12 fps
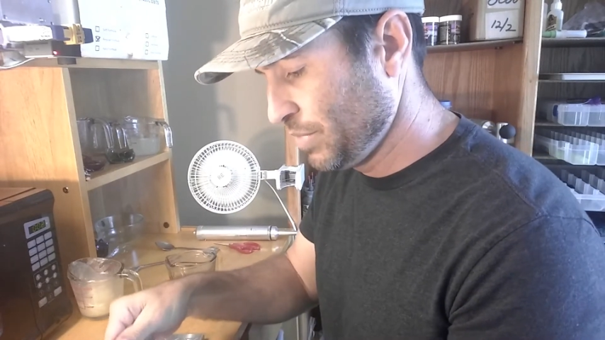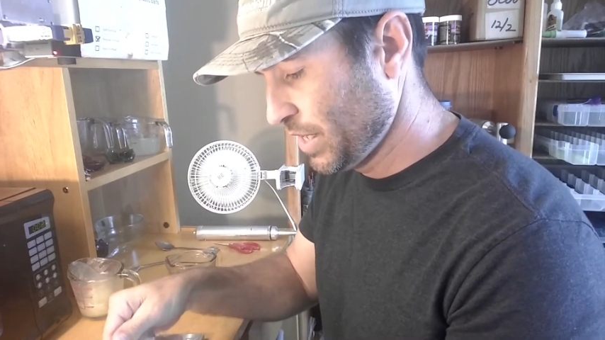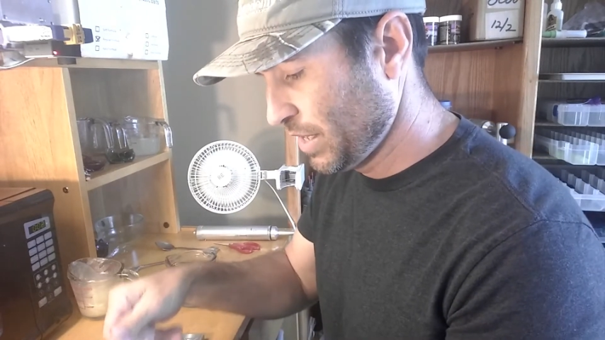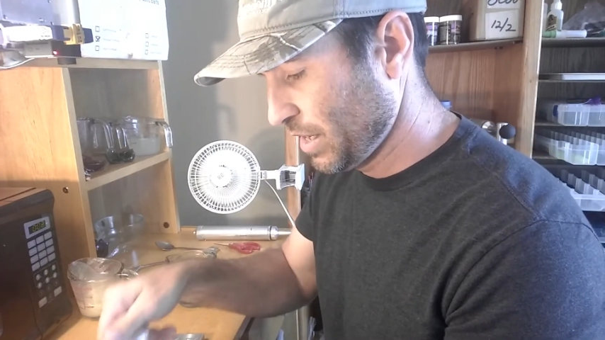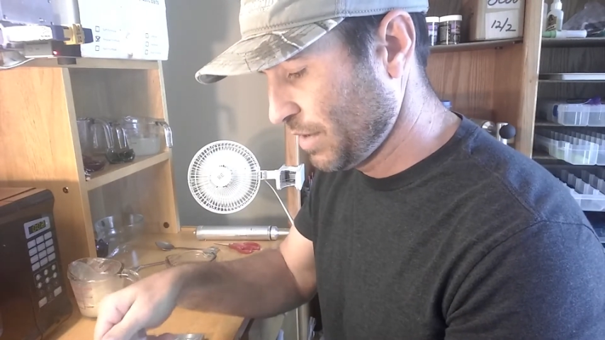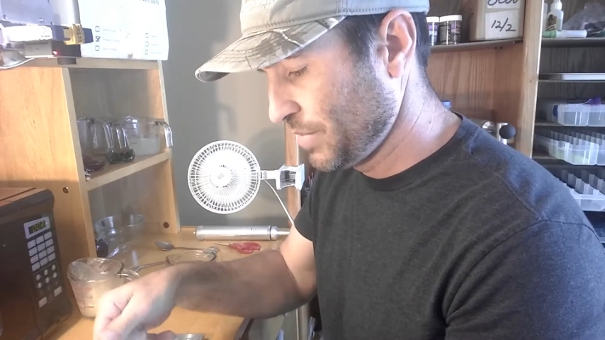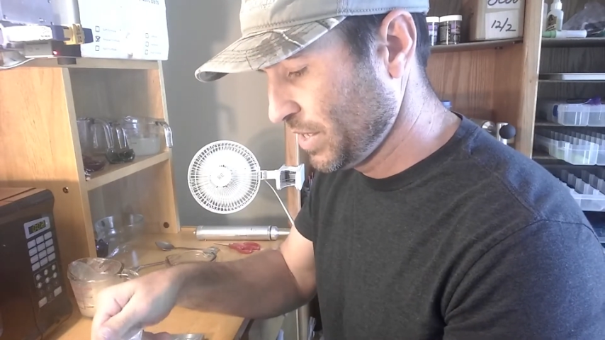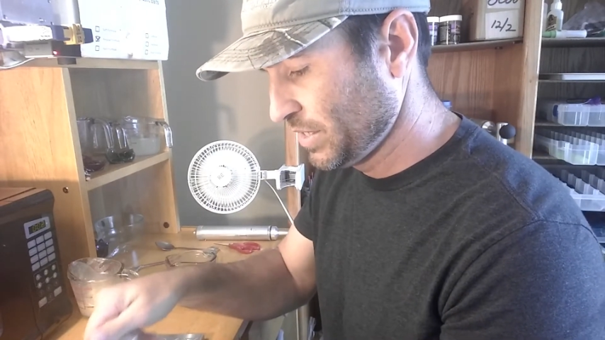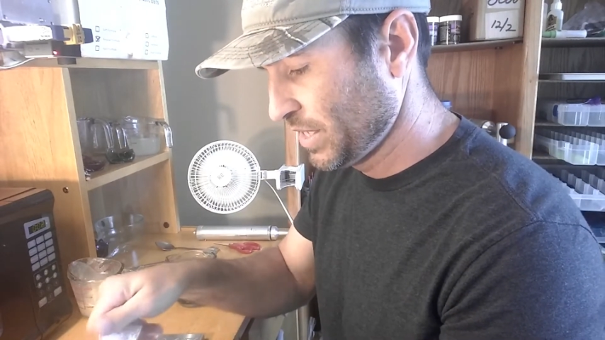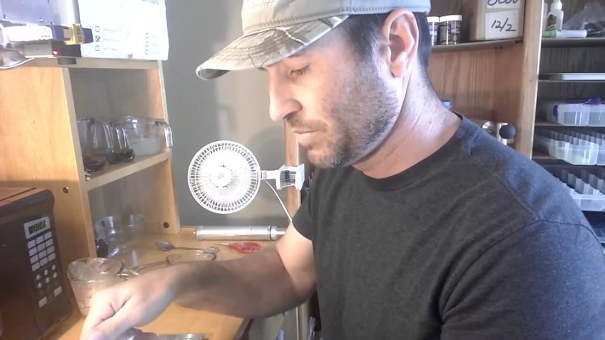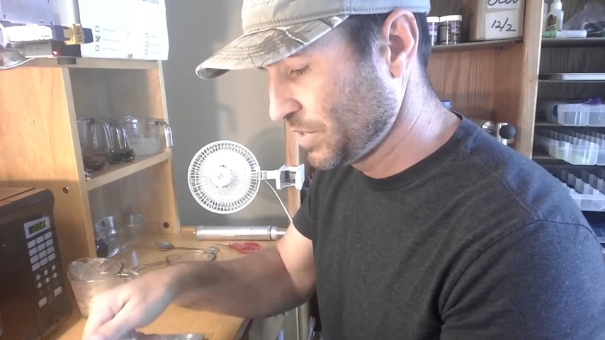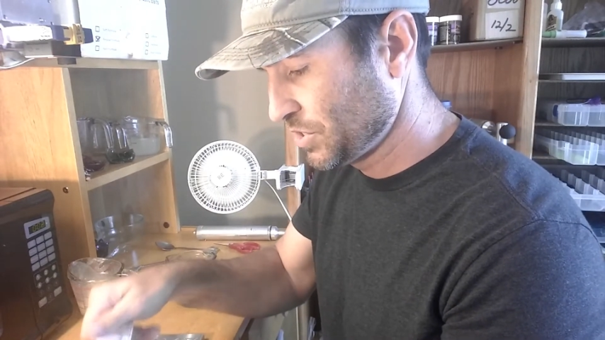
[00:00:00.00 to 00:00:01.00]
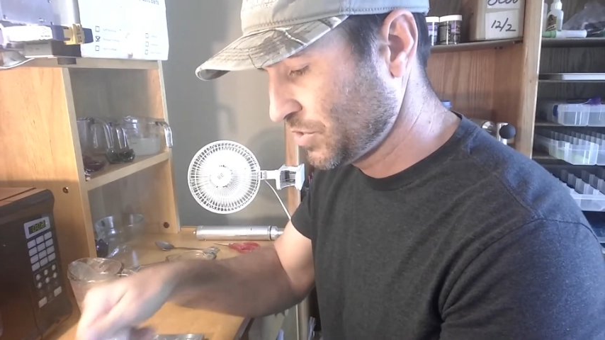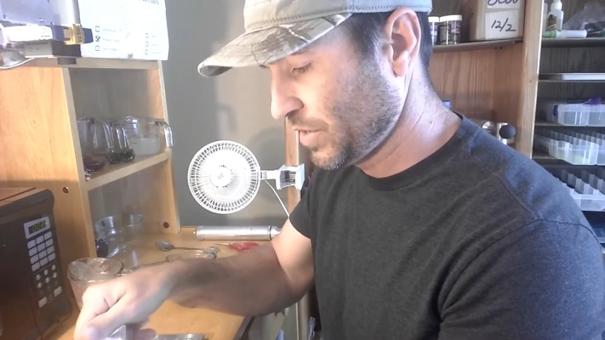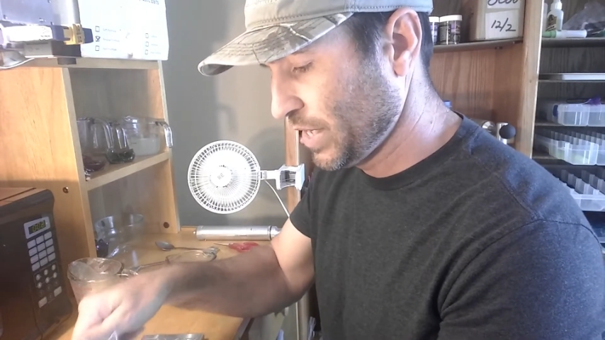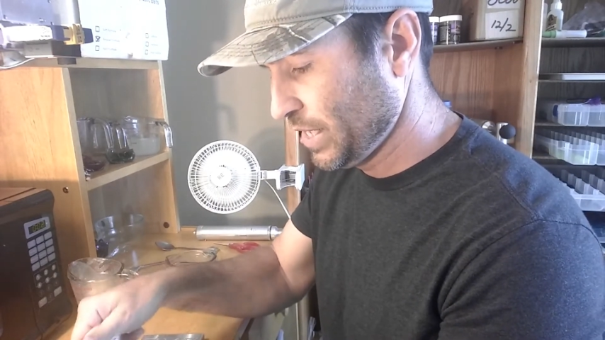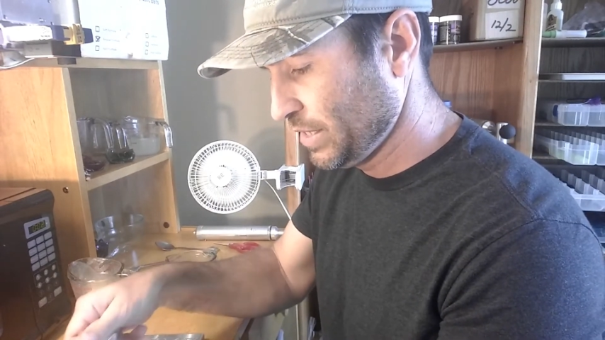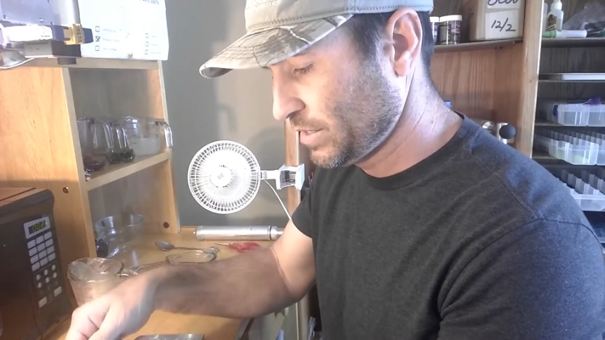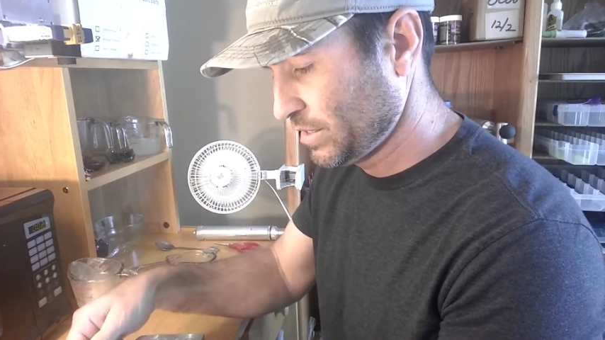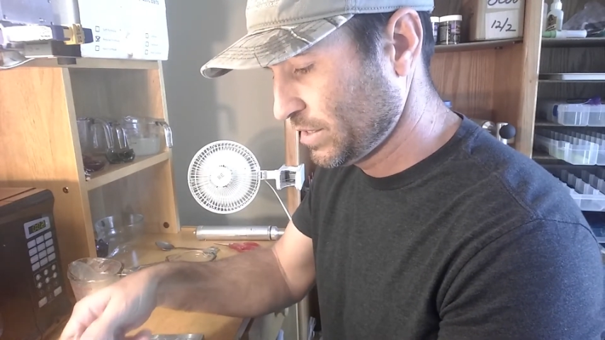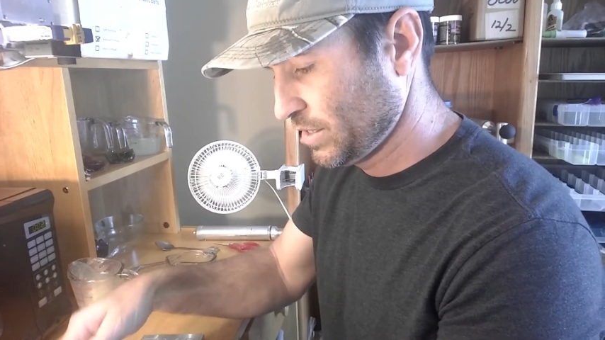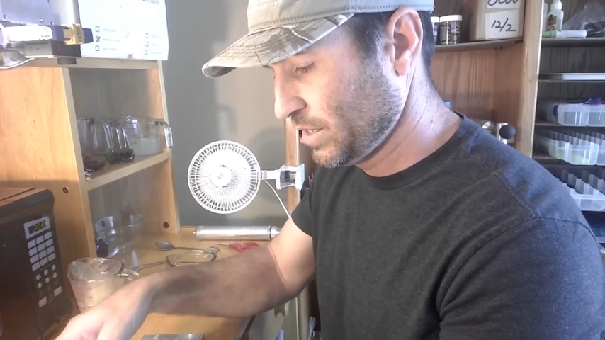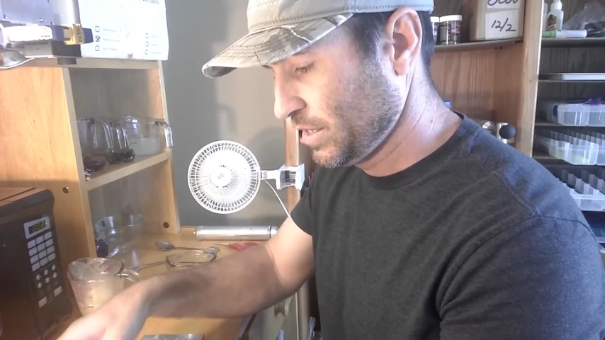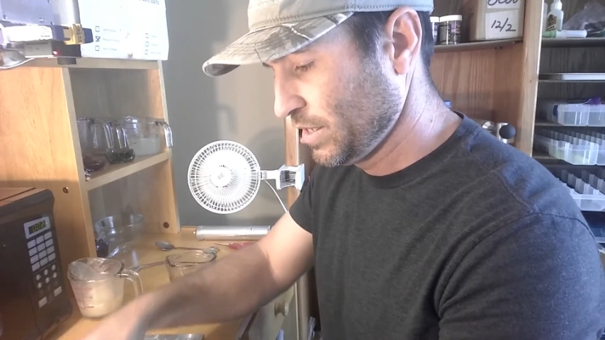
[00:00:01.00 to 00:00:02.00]
but I'm going to
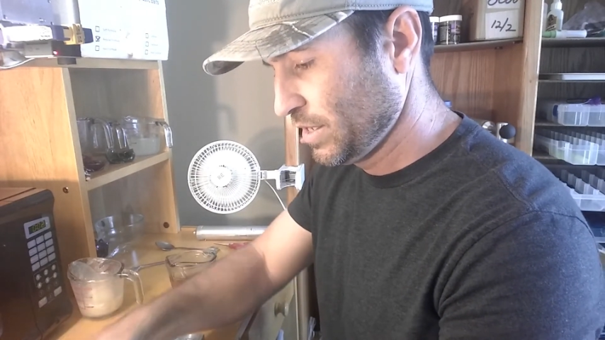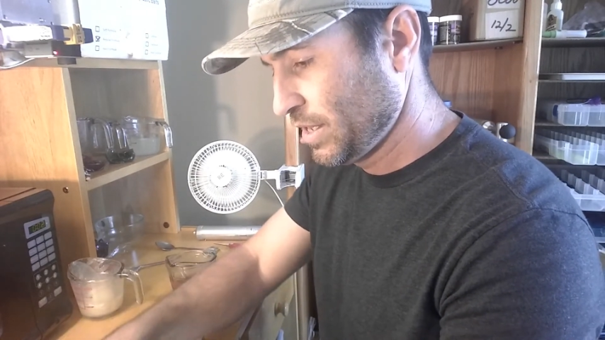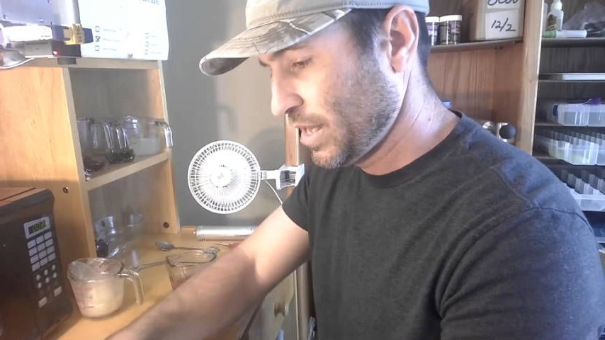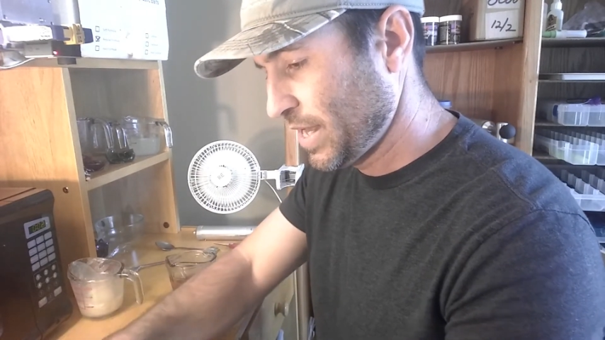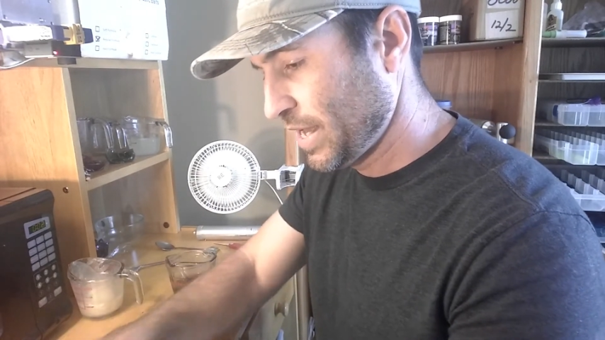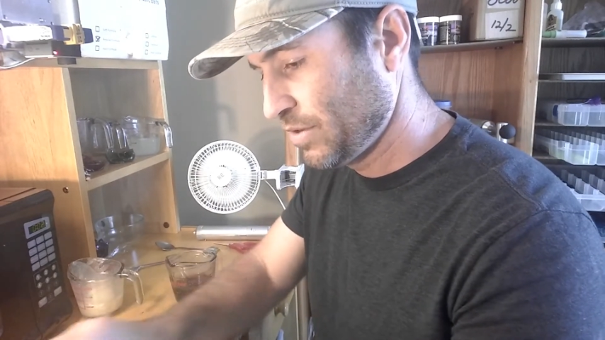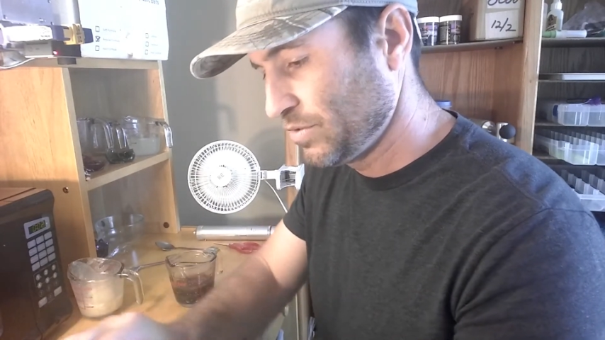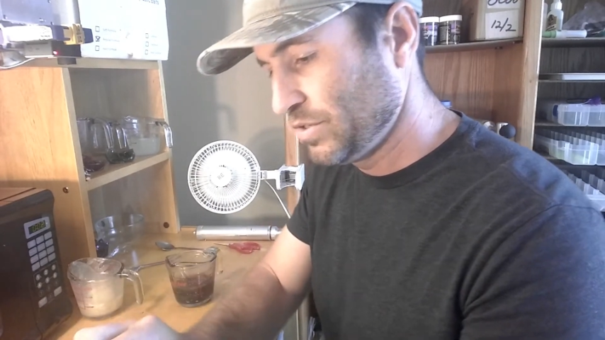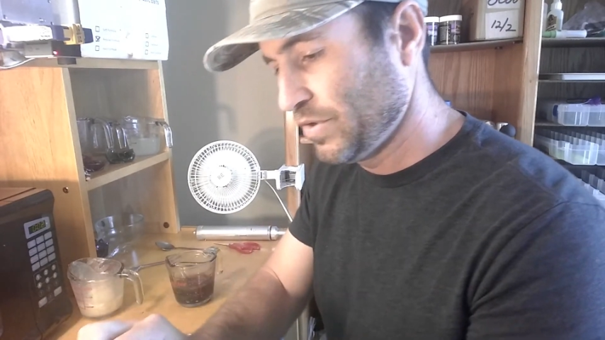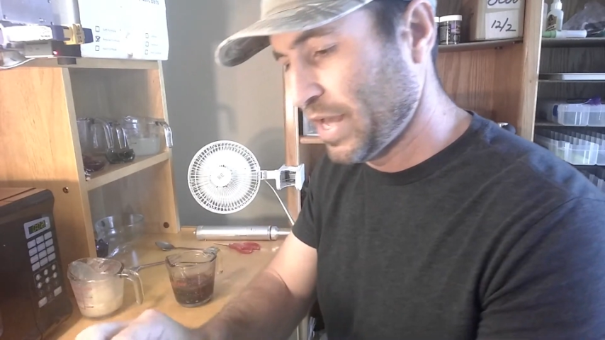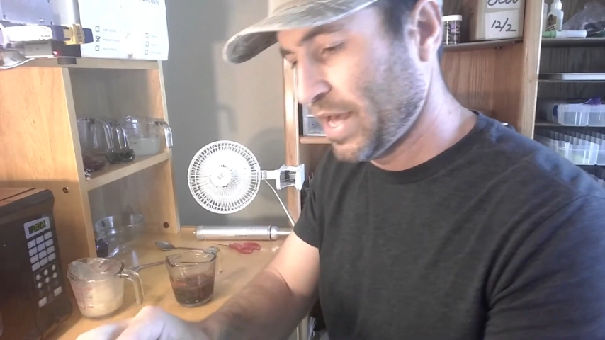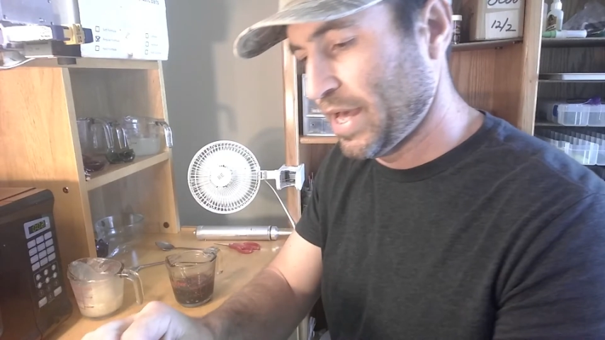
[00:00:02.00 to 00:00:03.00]
demonstrate how to